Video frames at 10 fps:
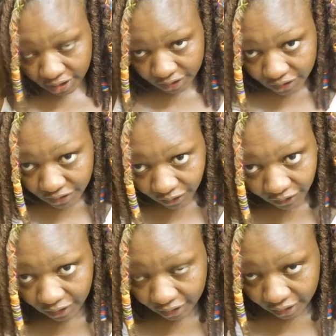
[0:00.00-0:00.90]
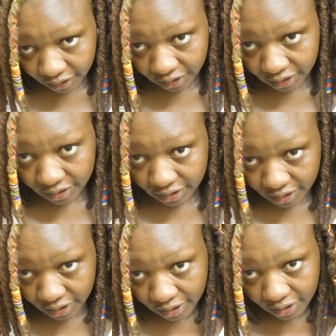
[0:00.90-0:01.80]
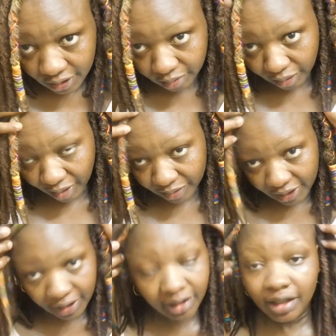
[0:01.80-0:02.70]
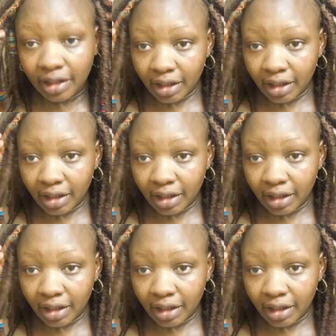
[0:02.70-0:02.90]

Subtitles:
installing this Bae